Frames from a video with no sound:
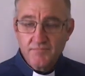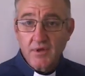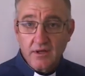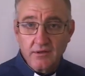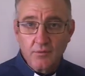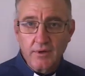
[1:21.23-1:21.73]

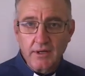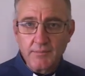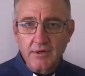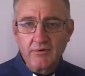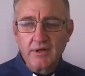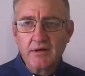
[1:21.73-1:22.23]
And then we're going to
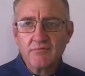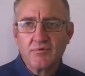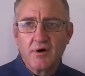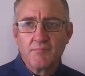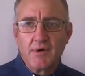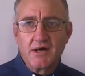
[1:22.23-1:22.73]
be reading
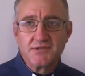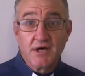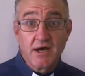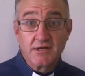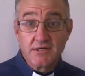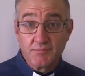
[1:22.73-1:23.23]
from
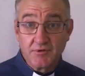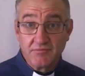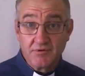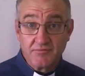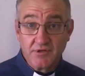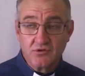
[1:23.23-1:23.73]
Isaiah chapter
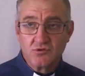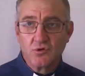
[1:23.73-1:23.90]
52.